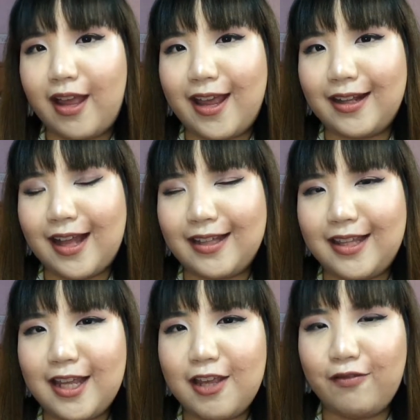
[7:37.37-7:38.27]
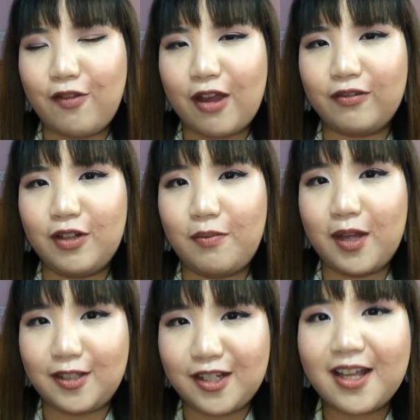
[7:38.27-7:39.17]
And I think if you have the
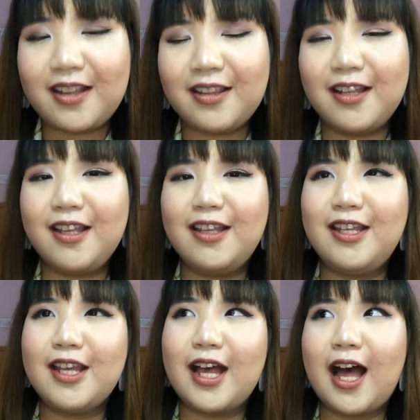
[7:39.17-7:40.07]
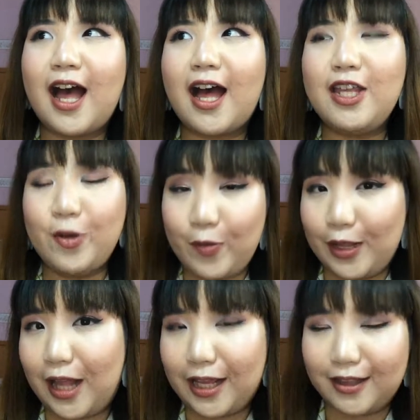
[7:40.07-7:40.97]
budget, you
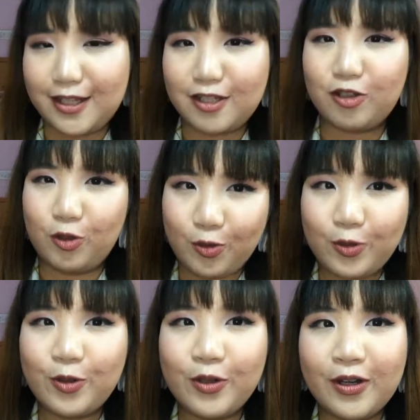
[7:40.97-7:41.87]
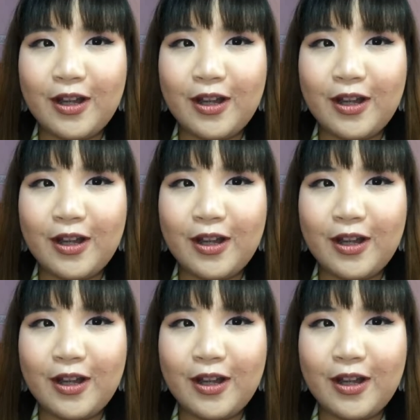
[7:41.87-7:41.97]
will like these two.